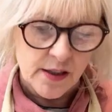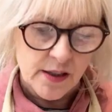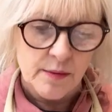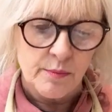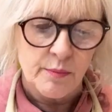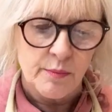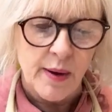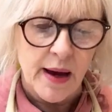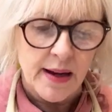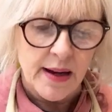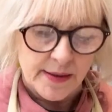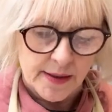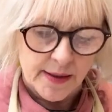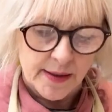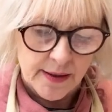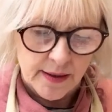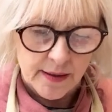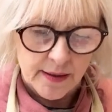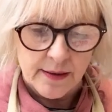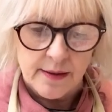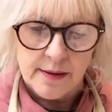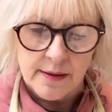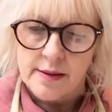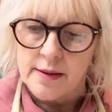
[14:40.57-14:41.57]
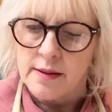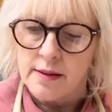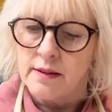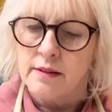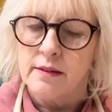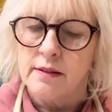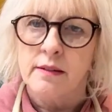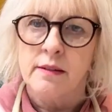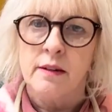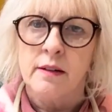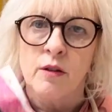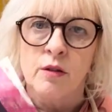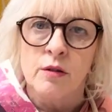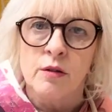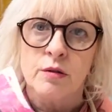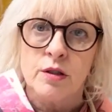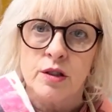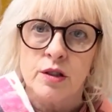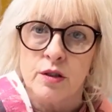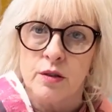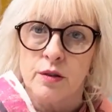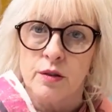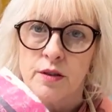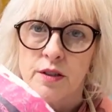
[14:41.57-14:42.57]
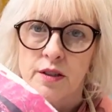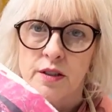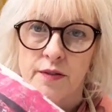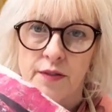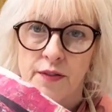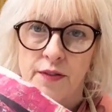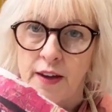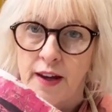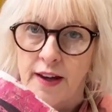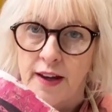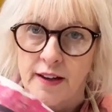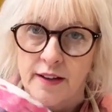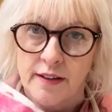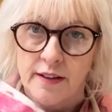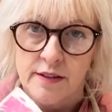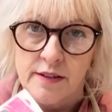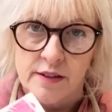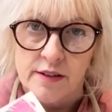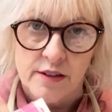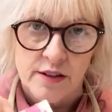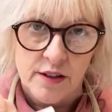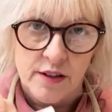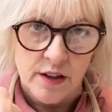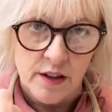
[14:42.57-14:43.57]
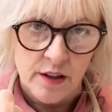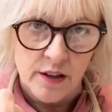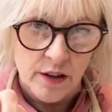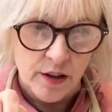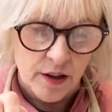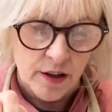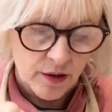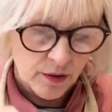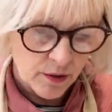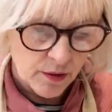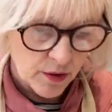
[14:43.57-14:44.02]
and patterns and all sorts of things, you know,